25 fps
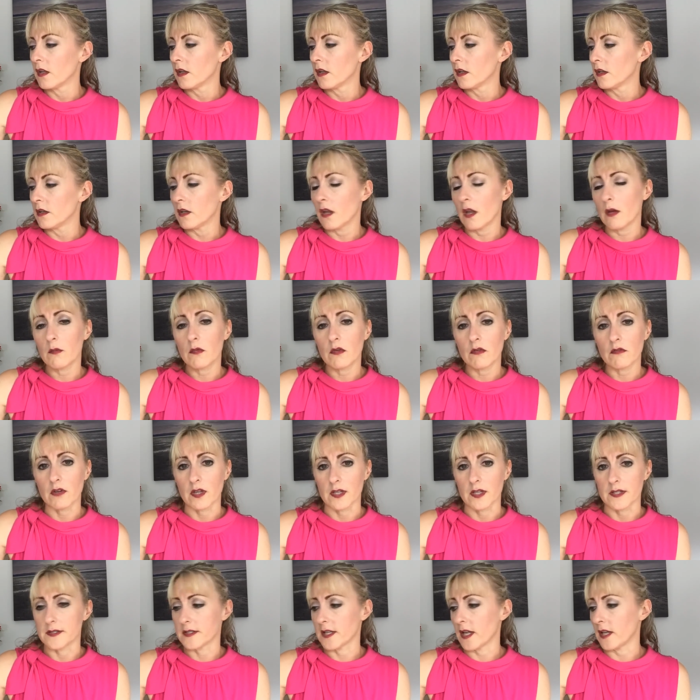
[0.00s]
No
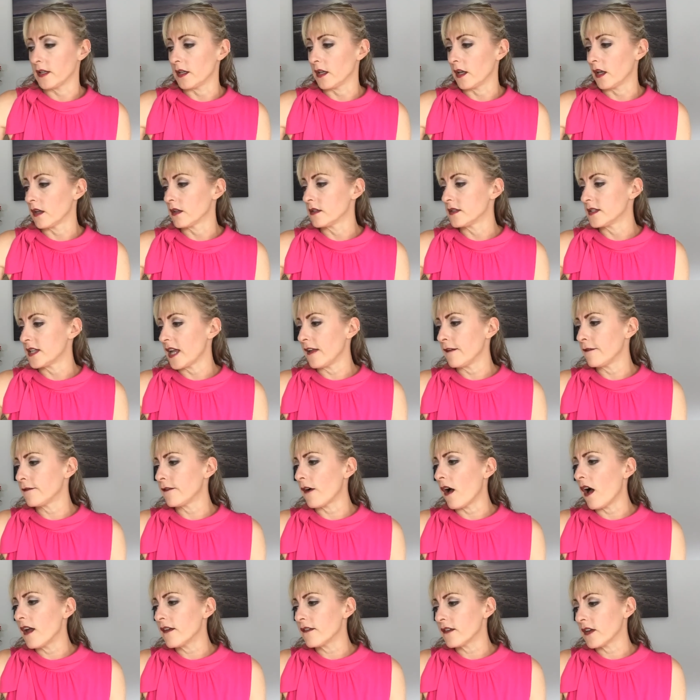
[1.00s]
worries, Tanya. Day
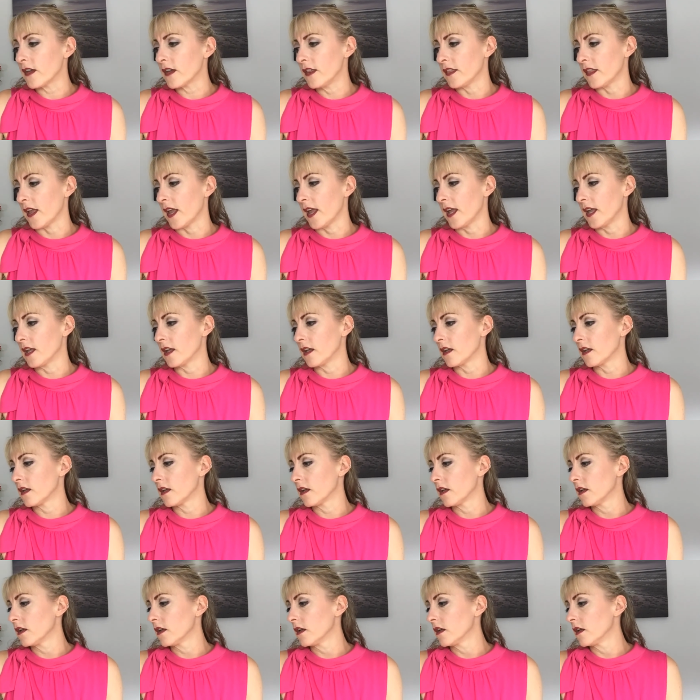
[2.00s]
5, I think.
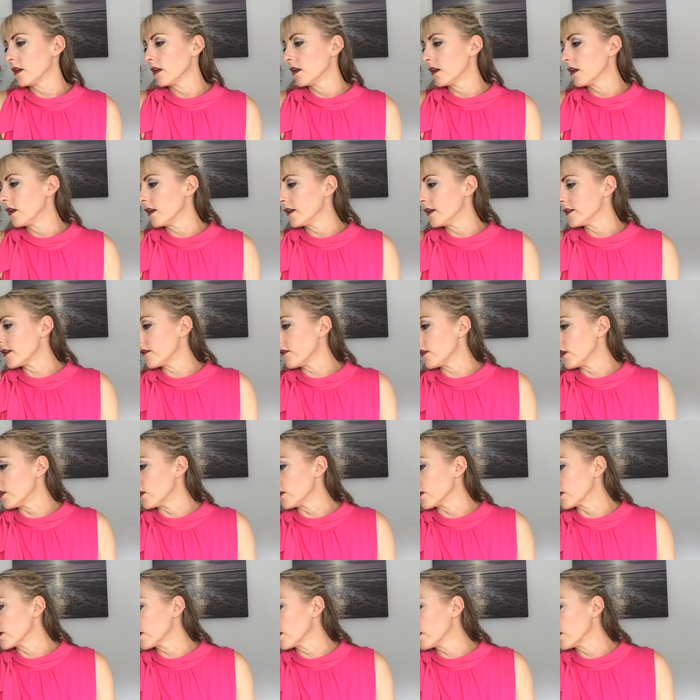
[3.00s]
Let's have a
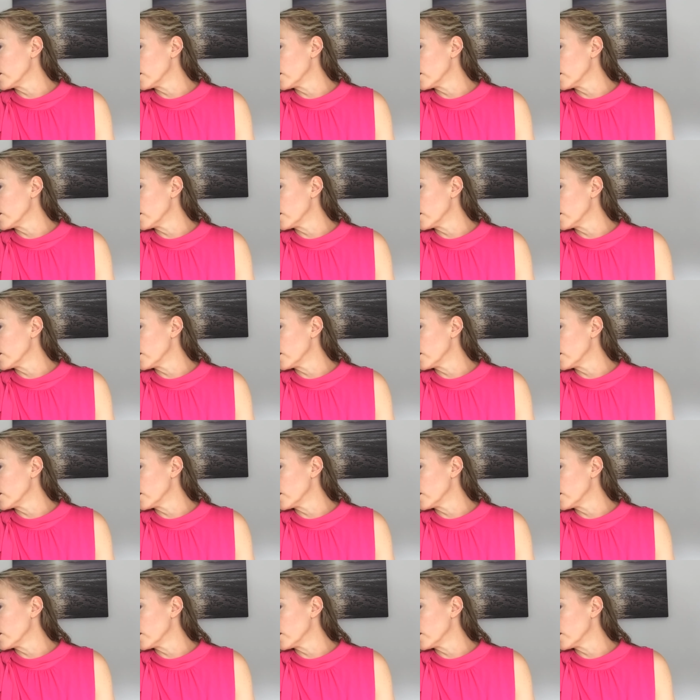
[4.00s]
look.